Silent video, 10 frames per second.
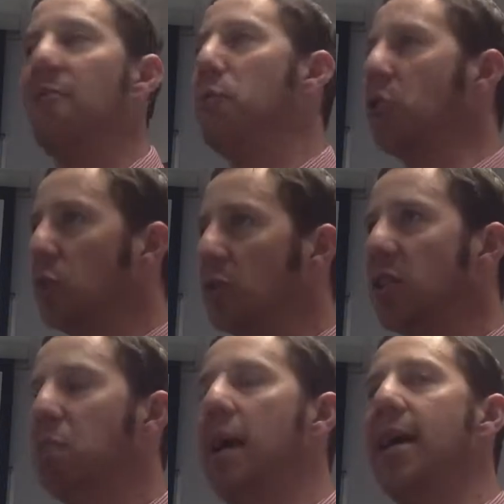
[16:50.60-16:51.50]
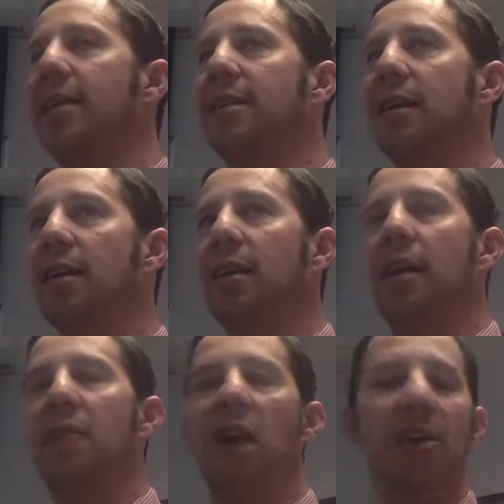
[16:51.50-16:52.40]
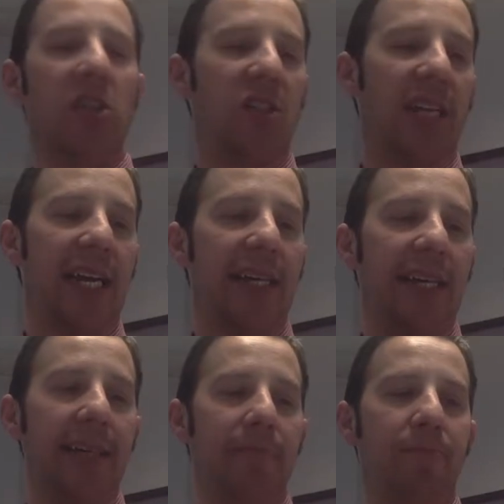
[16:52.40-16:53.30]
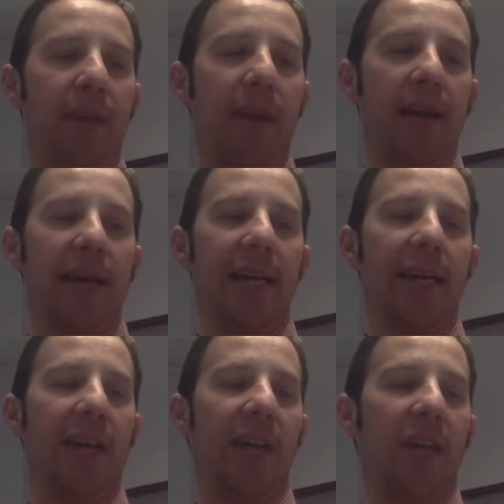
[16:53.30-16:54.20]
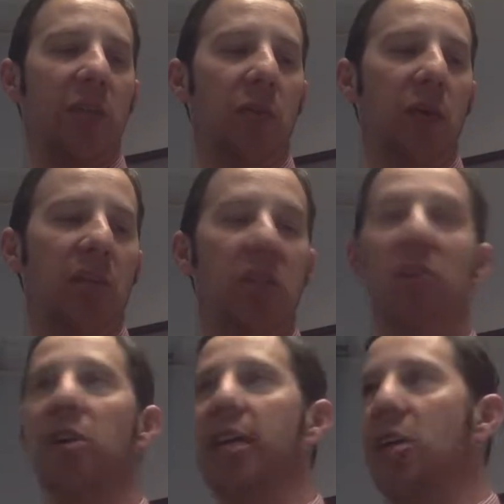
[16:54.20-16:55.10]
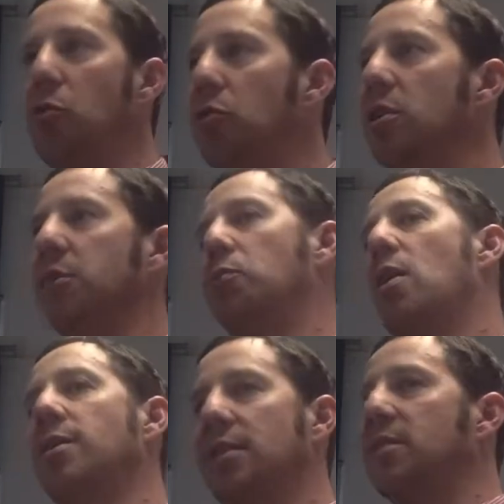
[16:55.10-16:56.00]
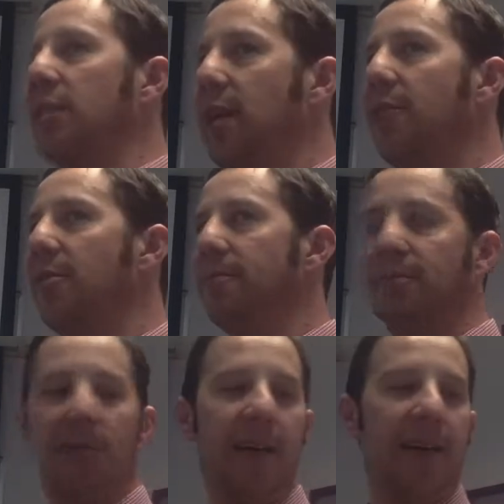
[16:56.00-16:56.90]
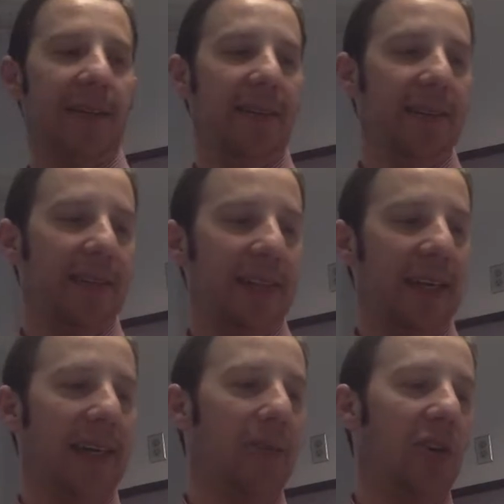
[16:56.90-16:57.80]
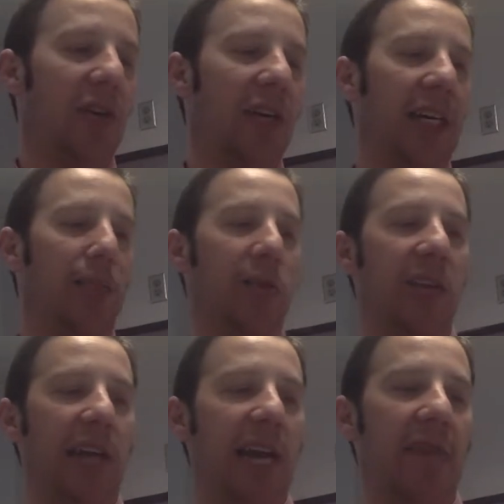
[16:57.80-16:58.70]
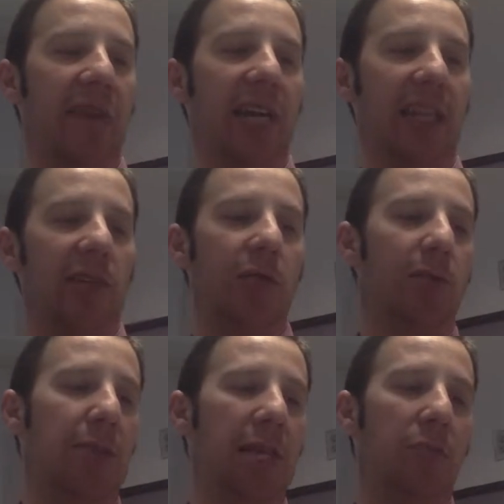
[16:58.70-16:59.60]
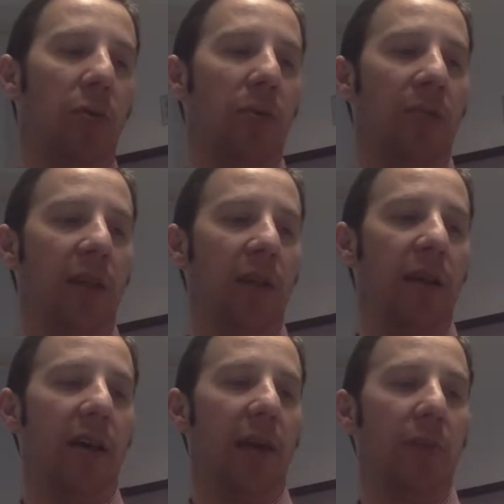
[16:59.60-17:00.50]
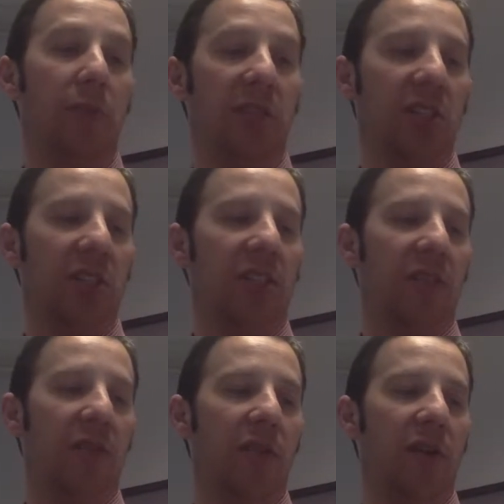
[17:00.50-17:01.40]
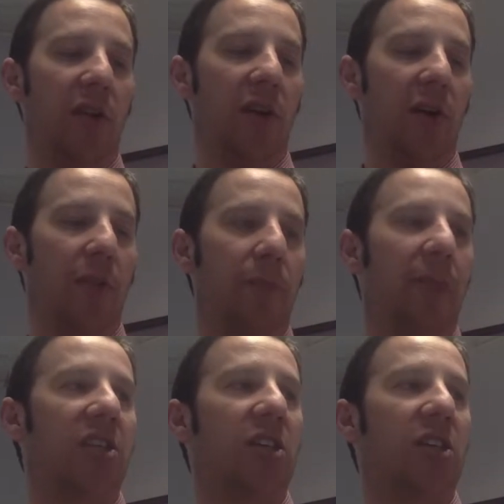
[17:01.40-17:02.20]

mutual respect, of understanding, and of exploration, that you're going to go through this process together, right? So you're going to communicate effectively with people with positions different than your own. And